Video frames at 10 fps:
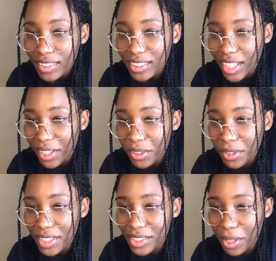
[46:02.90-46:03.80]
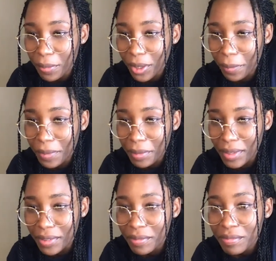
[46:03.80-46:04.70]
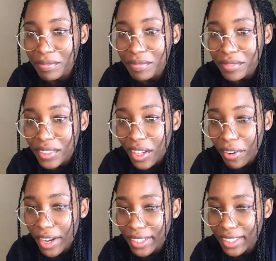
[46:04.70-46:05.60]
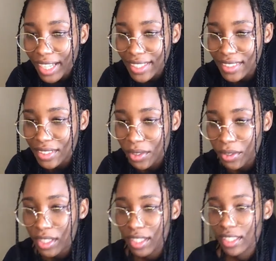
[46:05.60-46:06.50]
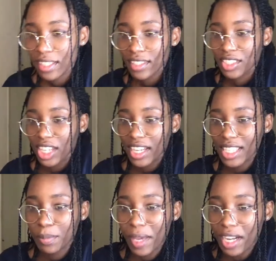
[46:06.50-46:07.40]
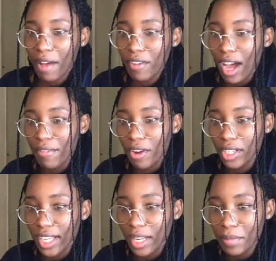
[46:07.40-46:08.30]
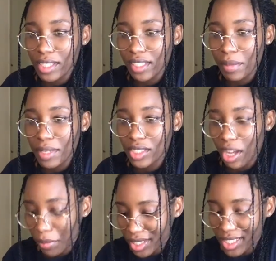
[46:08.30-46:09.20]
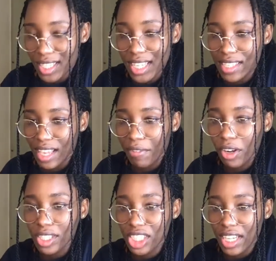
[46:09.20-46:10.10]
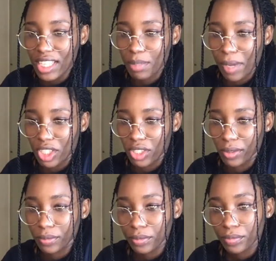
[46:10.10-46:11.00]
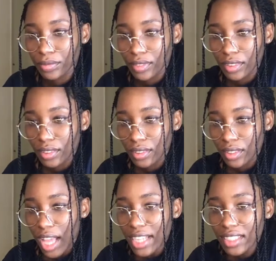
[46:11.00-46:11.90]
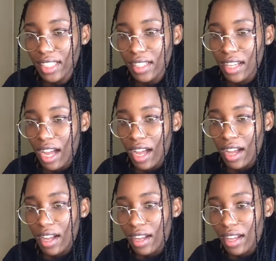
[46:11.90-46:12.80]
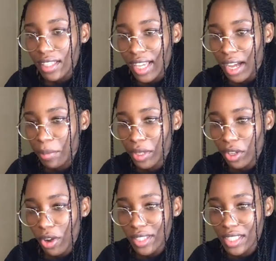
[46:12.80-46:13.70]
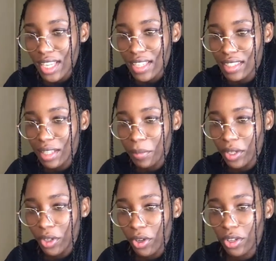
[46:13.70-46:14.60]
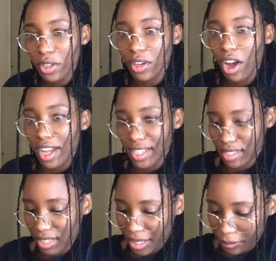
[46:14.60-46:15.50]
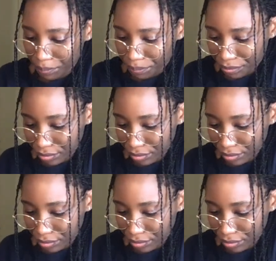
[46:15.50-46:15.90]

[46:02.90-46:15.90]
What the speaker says: Jungkook, stop copying me. All right, guys. Jenny okay, let me start with a tease. I've heard Jenny special. Actually, yeah, I'm gonna go a tease and then I'm gonna go to honestly.